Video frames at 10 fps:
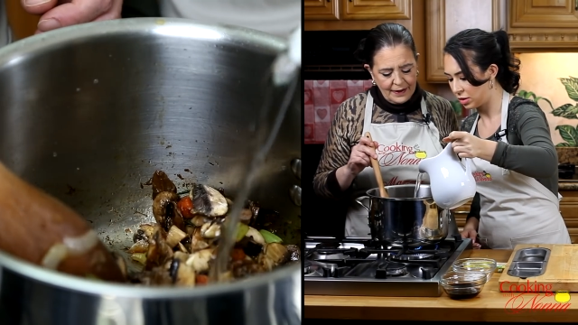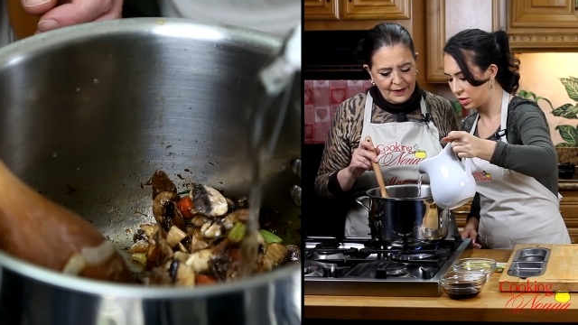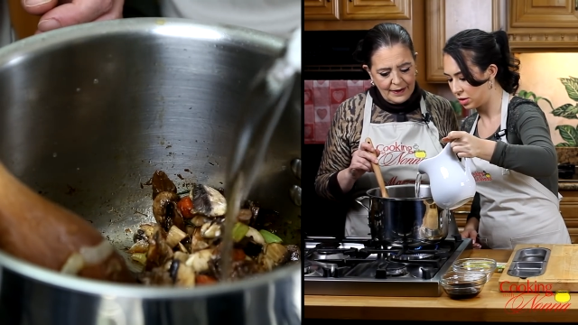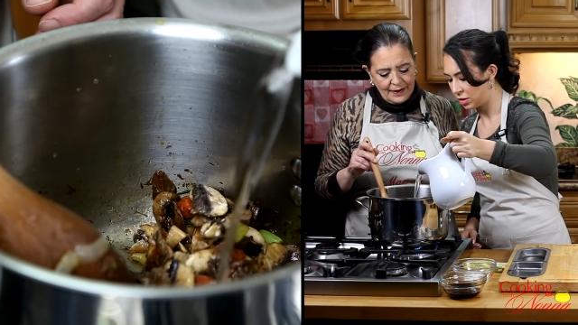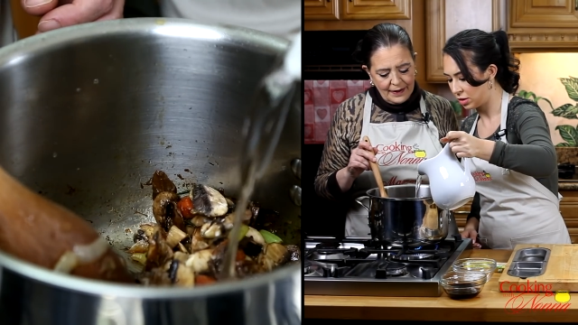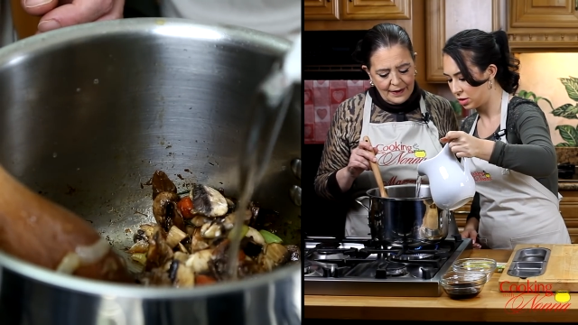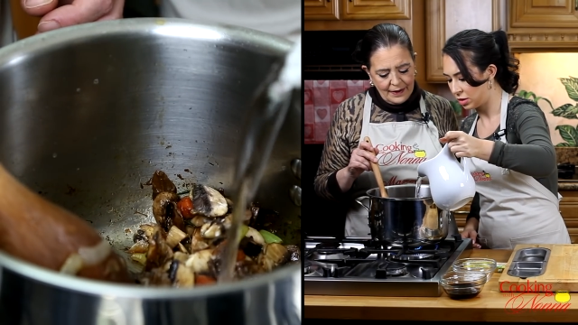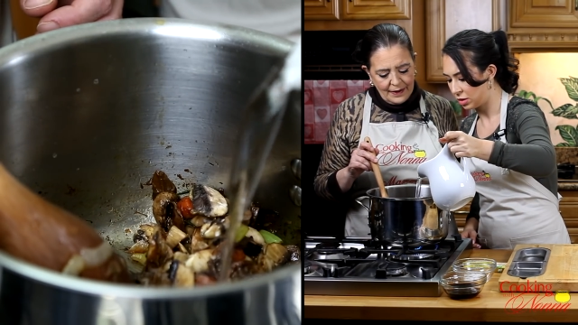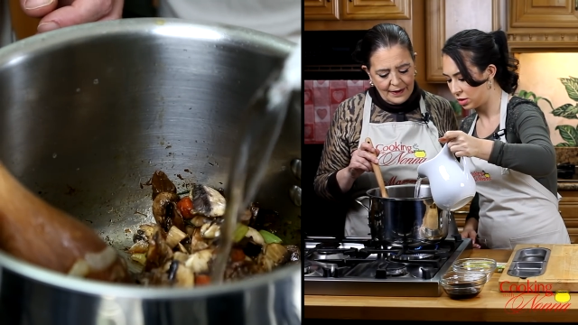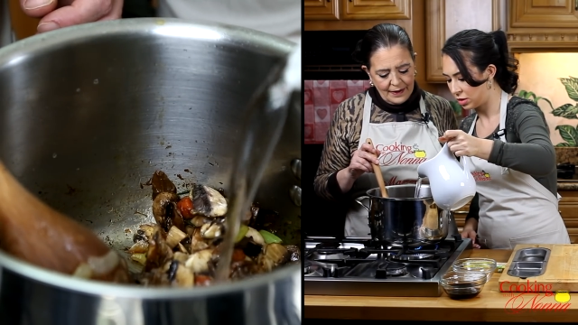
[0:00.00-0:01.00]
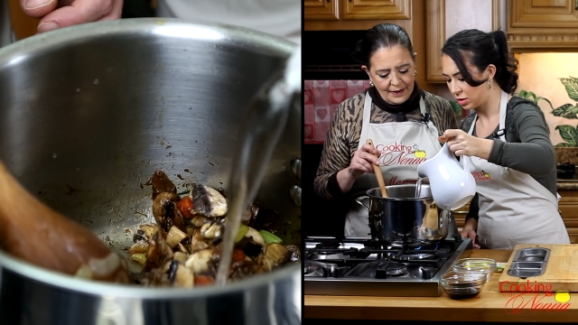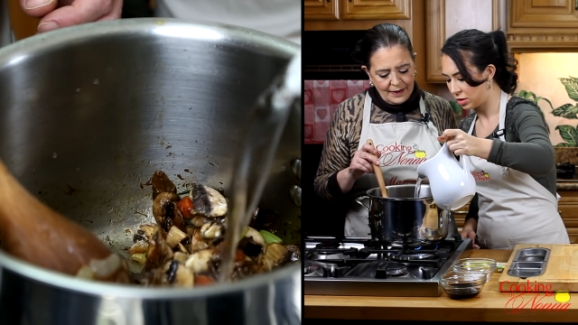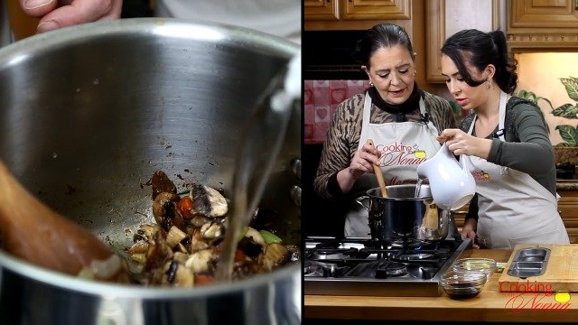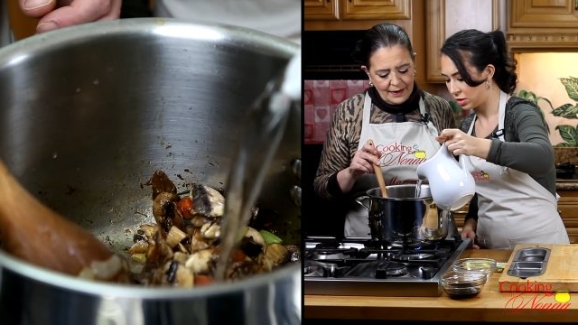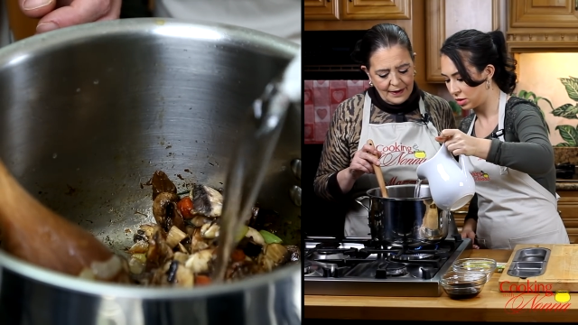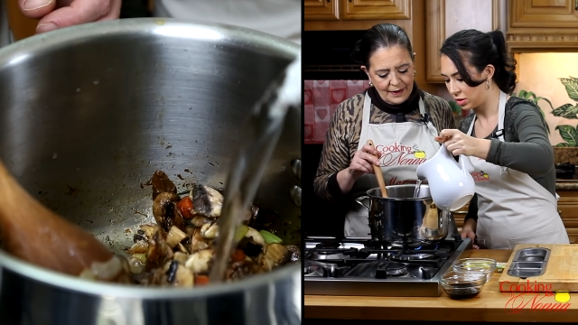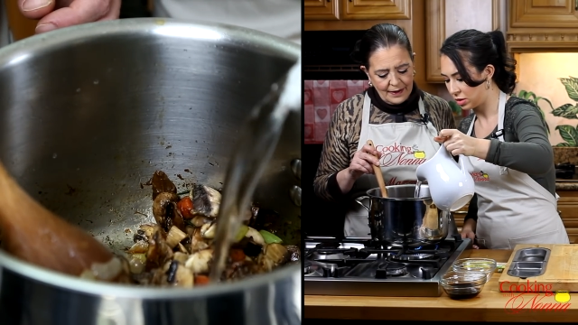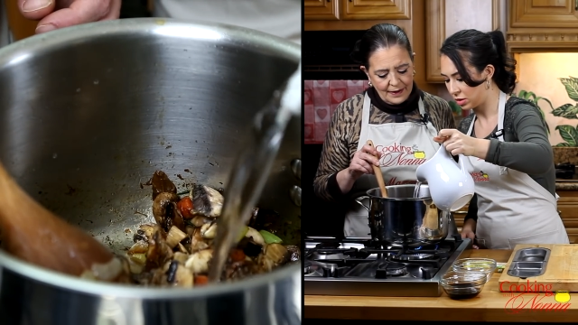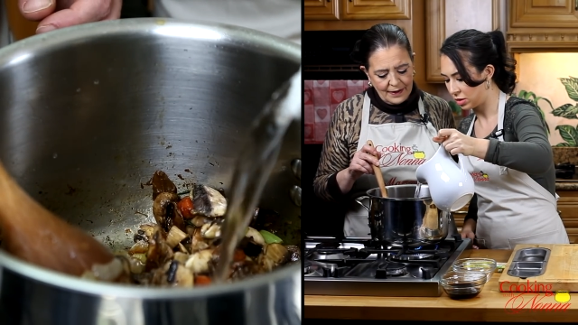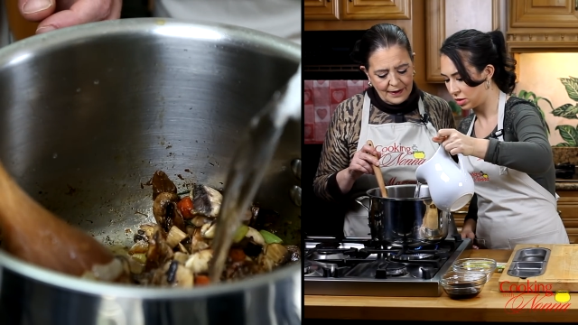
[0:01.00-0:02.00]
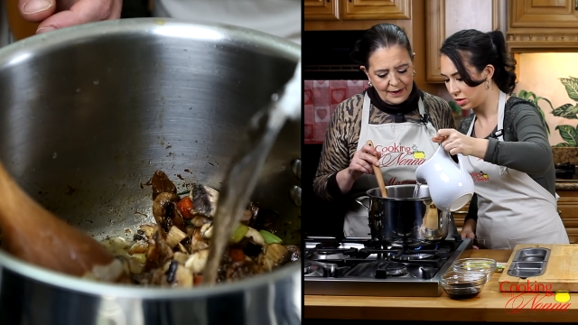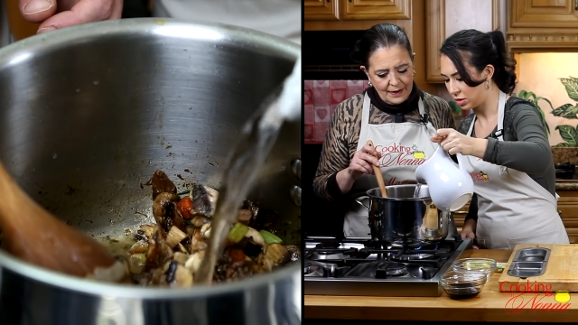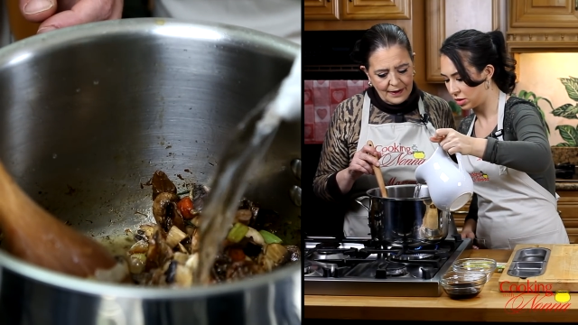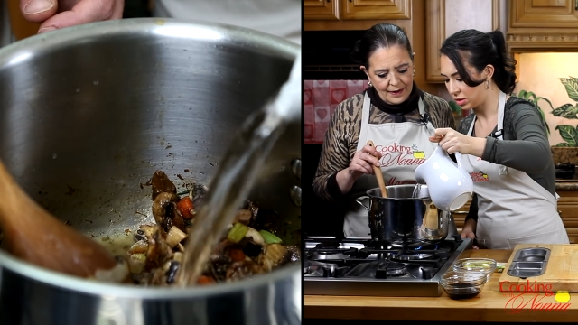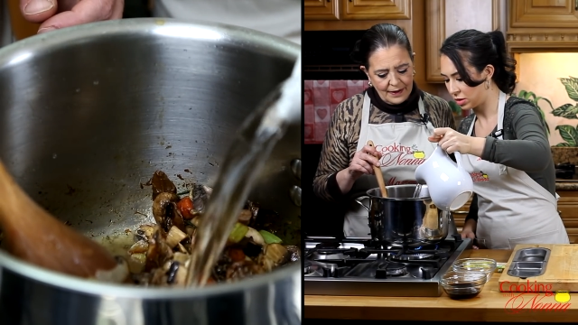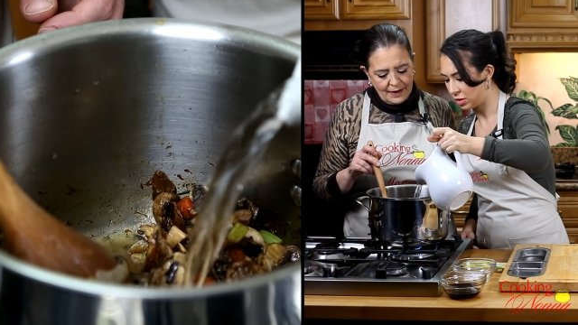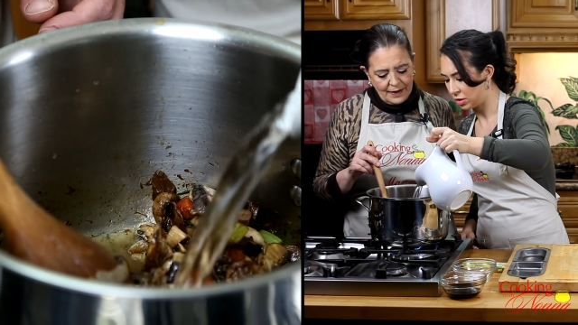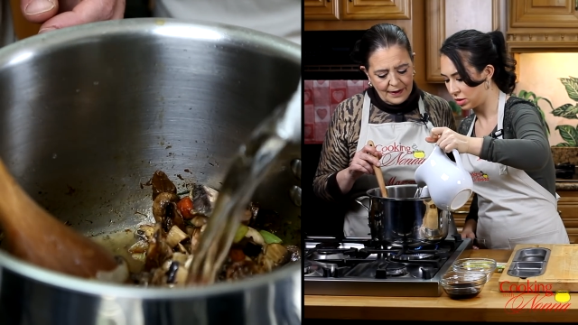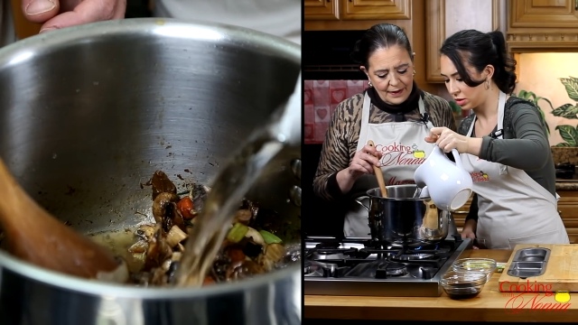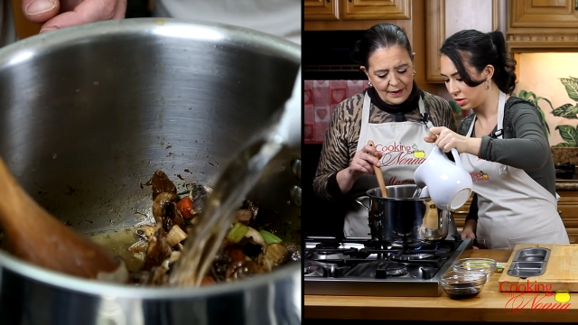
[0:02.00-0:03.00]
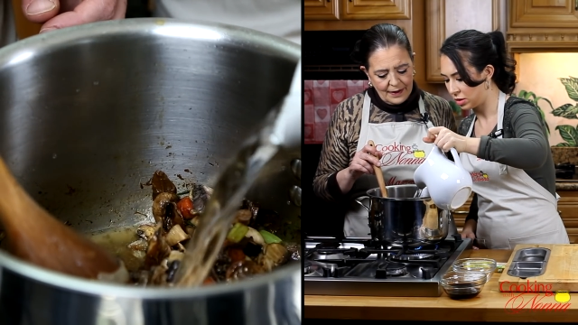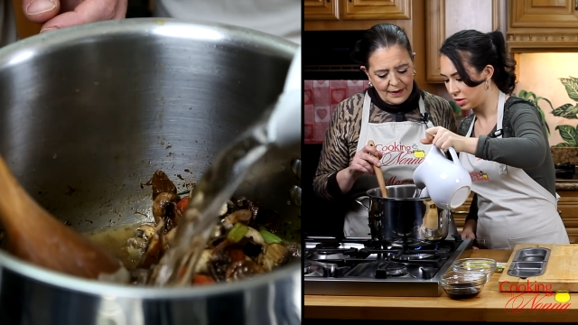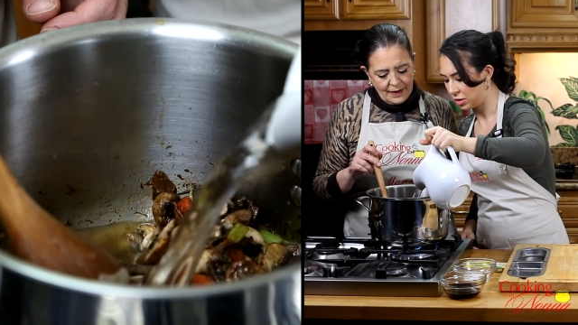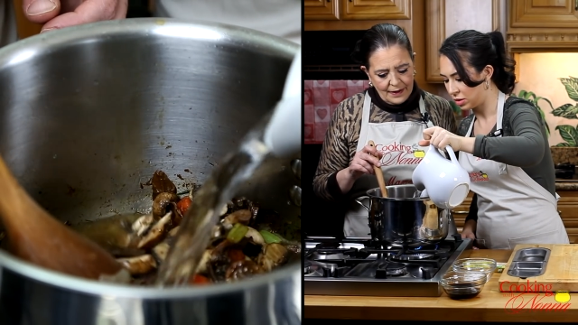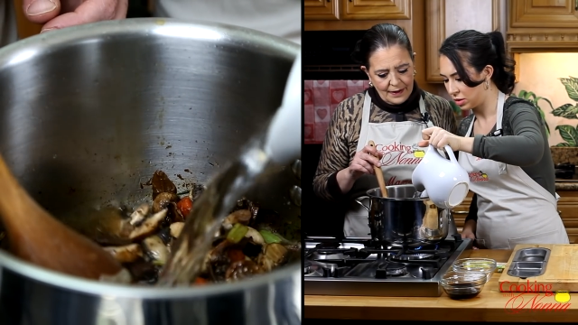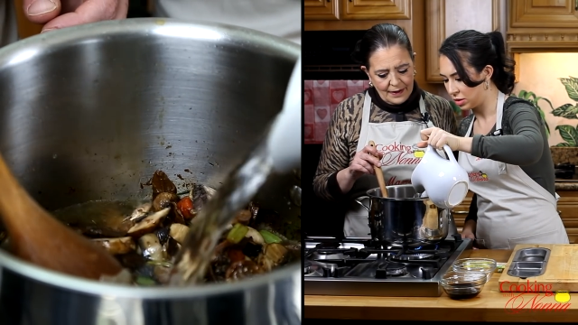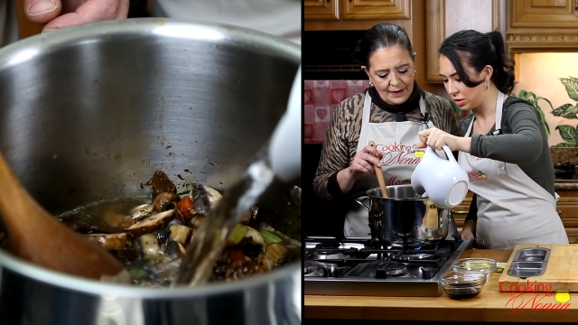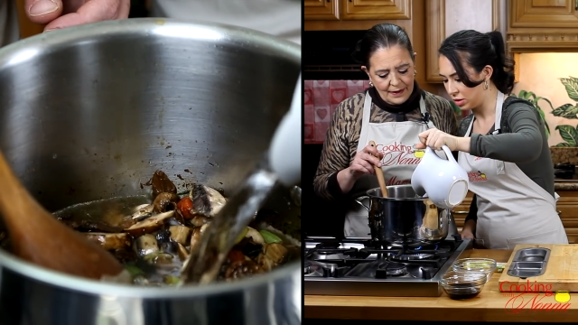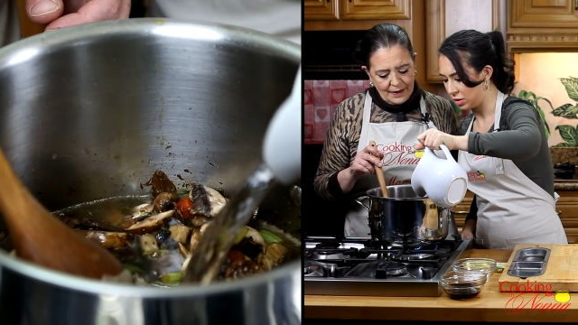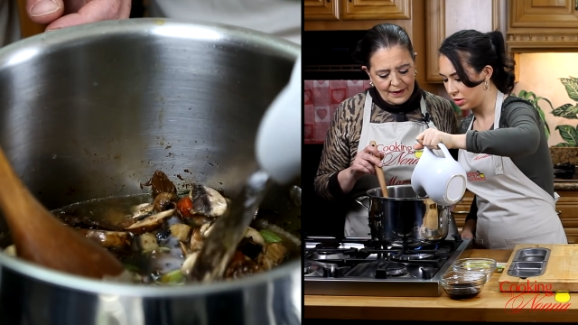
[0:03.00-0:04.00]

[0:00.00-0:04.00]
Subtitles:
Nobody speaks.